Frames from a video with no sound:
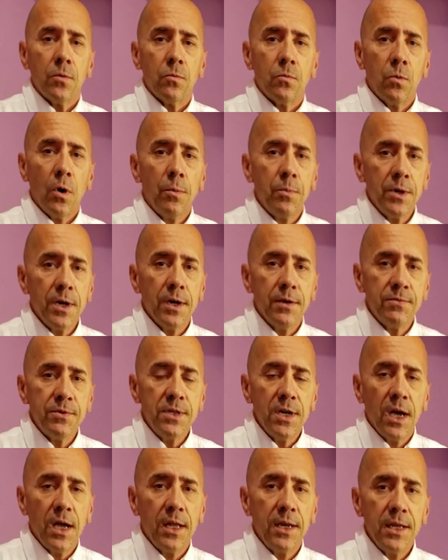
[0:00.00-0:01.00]
What we have
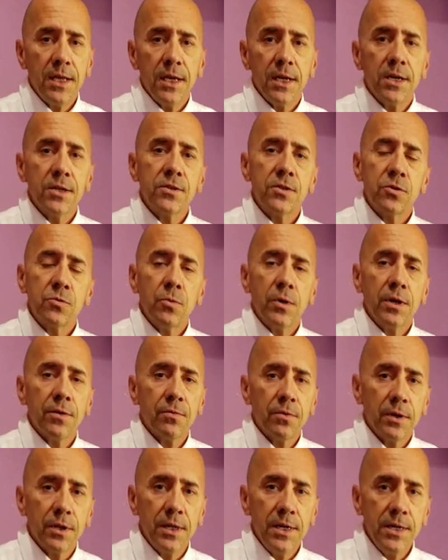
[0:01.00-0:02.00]
done is we
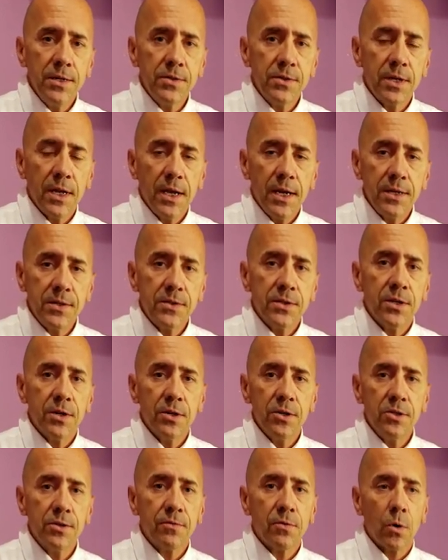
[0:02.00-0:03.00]
have released a
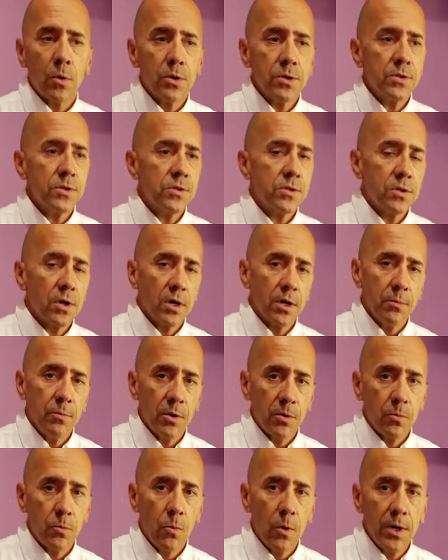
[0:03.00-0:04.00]
series of courses, starting
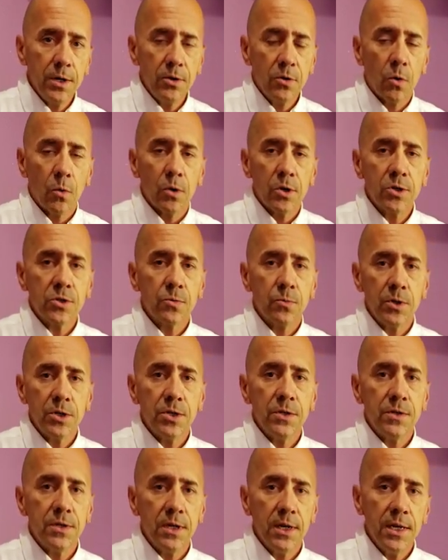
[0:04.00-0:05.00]
with one course, which
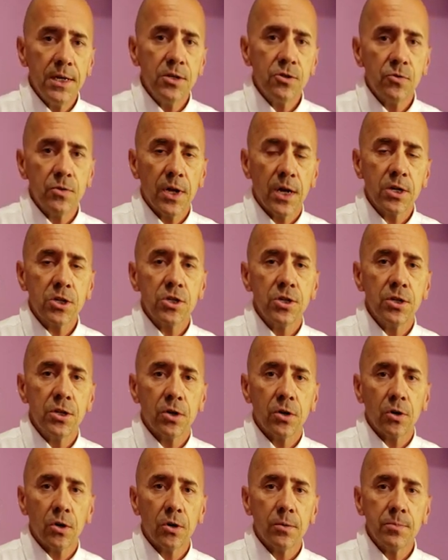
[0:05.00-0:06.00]
is an introduction
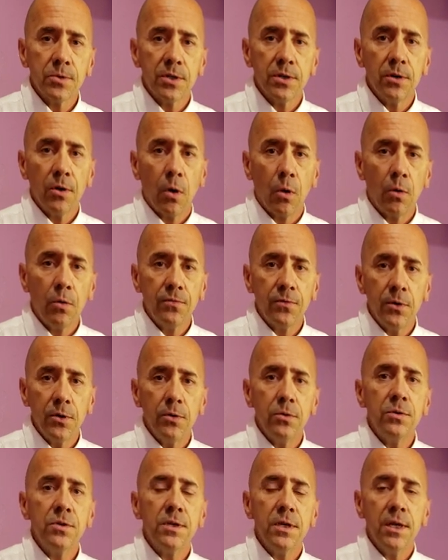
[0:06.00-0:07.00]
to herbs and whole
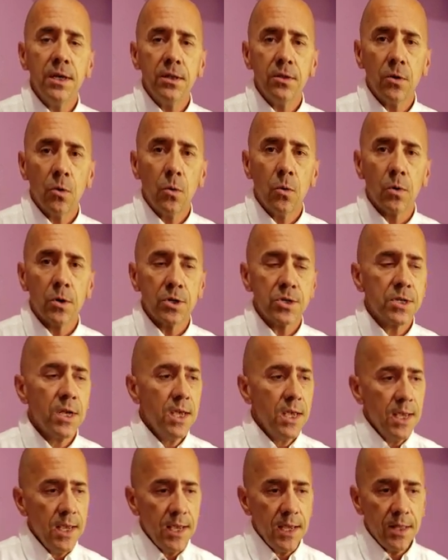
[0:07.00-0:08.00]
foods in the horse.
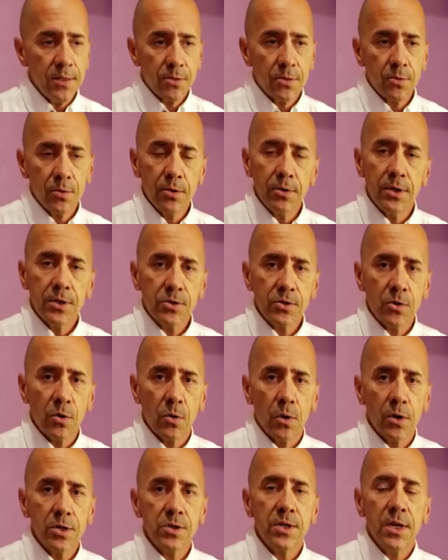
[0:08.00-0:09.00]
And through this
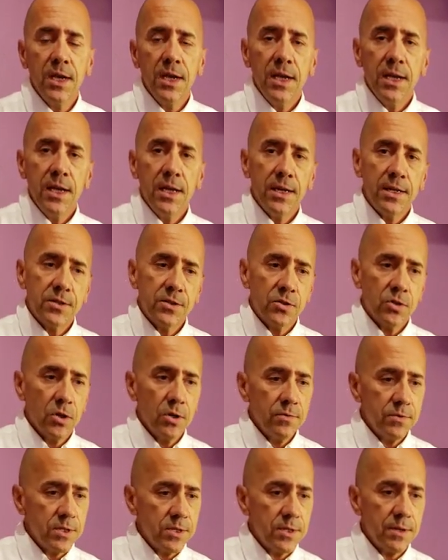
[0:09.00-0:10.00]
course, it
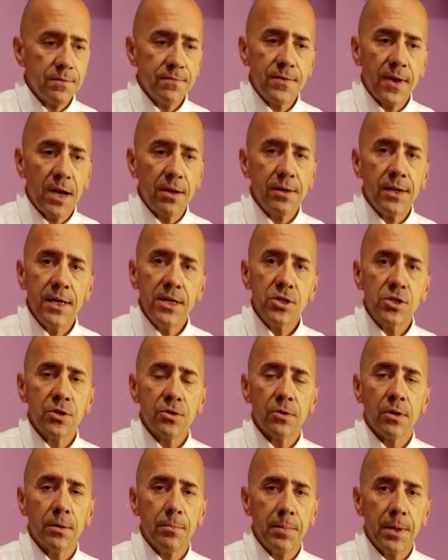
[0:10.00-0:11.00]
serves as a
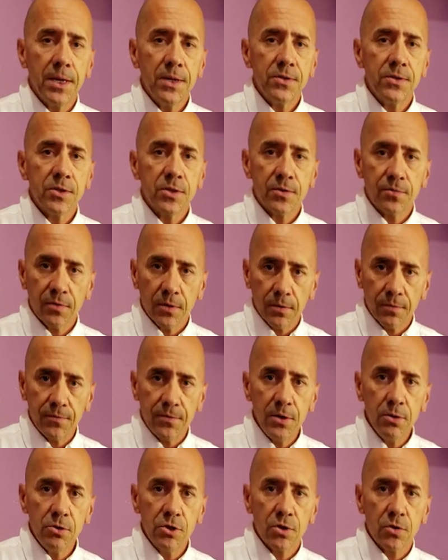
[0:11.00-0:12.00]
foundation or a basis for
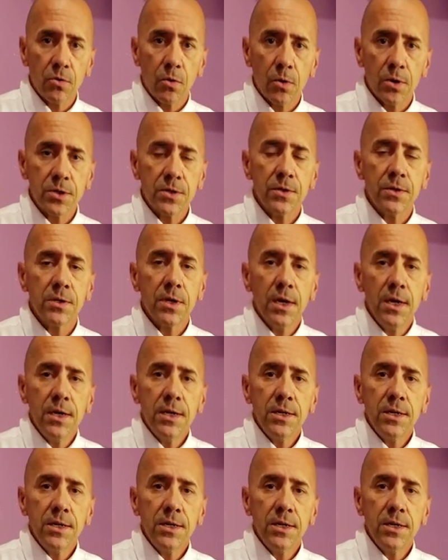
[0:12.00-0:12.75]
future courses